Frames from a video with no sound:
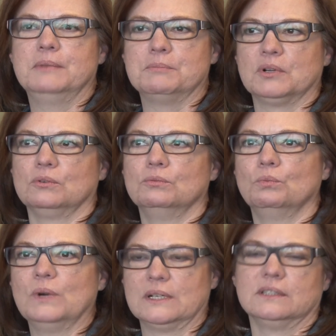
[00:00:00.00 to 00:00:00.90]
people
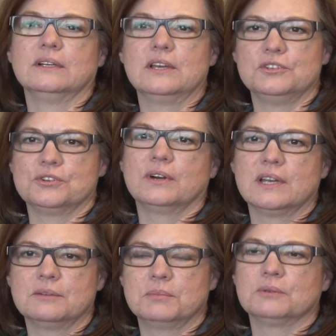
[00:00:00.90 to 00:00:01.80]
will enjoy
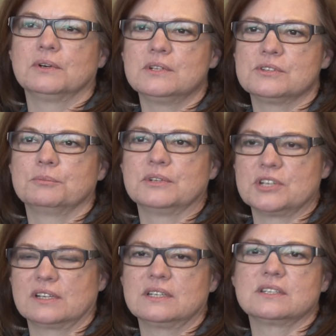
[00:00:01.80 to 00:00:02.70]
it, but we're also
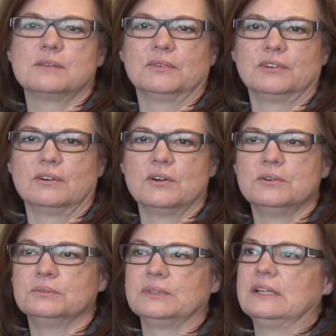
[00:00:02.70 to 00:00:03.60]
projecting some of our
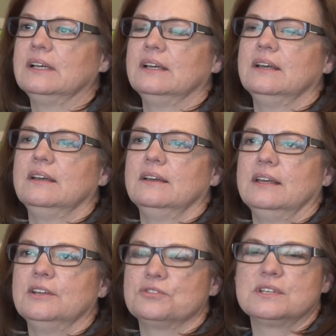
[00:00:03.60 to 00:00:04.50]
own
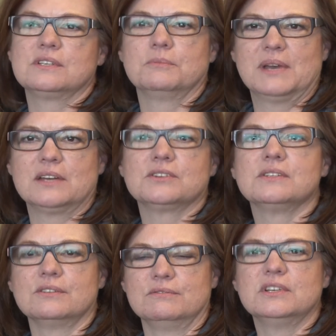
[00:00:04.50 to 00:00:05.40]
interests and
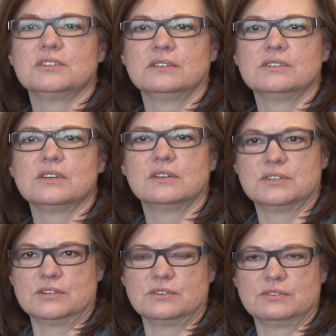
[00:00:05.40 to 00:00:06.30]
passions and visions
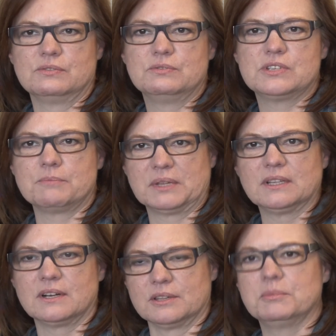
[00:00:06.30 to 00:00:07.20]
onto something
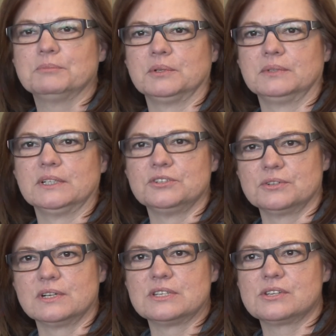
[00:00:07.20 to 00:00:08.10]
that other people will
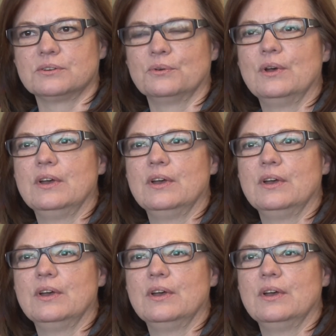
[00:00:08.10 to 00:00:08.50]
enjoy. So